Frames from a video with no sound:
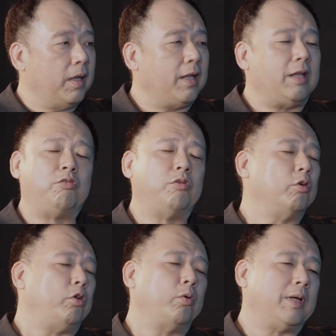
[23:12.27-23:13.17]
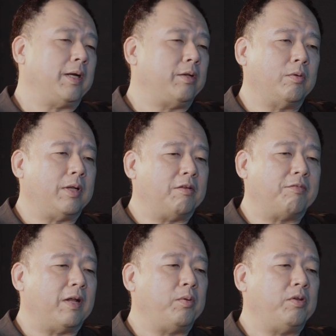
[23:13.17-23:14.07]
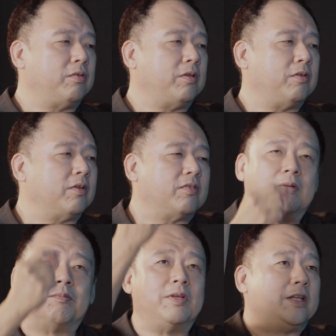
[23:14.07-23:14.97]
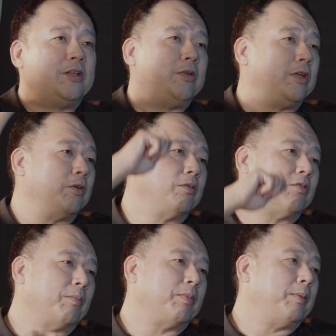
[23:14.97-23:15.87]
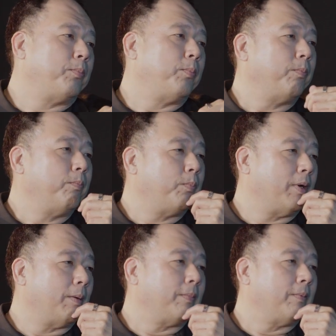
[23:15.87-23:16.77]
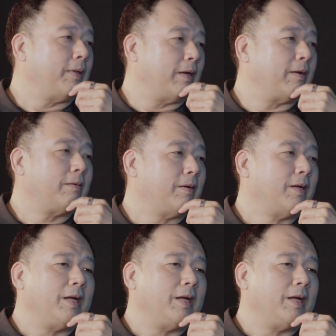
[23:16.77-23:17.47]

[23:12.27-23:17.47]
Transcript: And as you know, you and I know that the valuation is just something that, you know, somebody put up there.